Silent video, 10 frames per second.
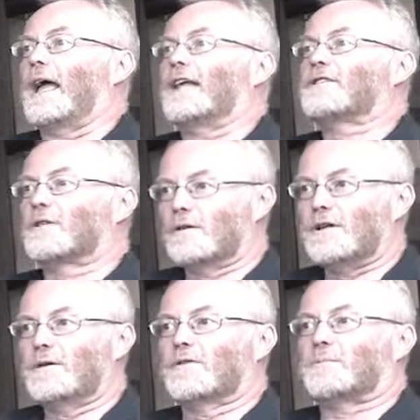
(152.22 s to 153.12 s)
It's good
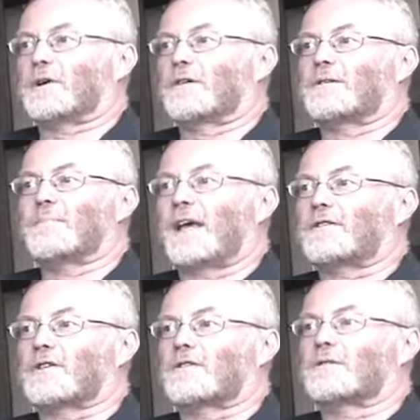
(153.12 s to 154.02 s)
news because it
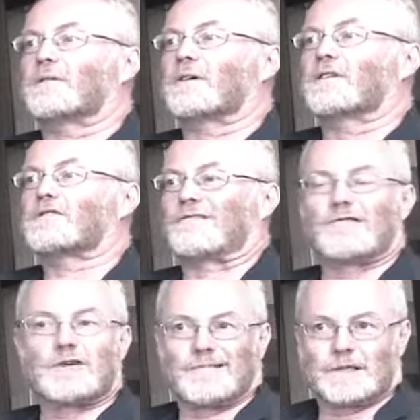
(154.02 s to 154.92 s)
makes us
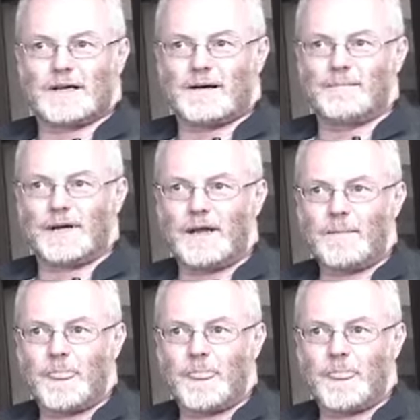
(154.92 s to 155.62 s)
stronger as a company.